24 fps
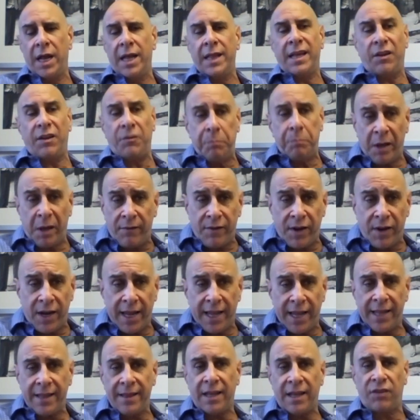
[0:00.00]
that's
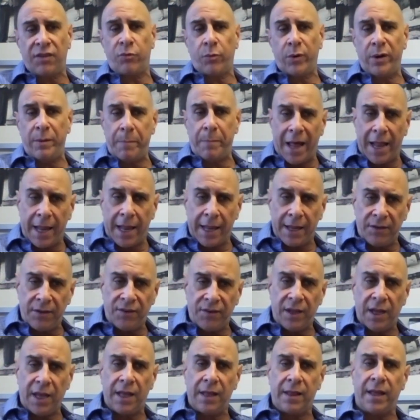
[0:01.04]
pivoting, that's
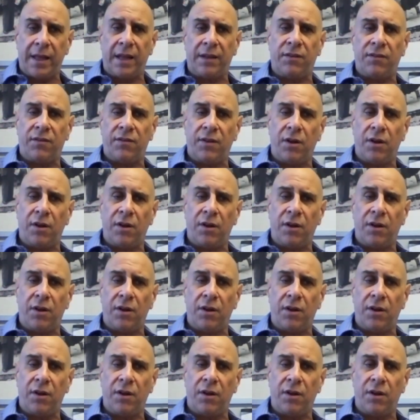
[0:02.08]
rebalancing, that's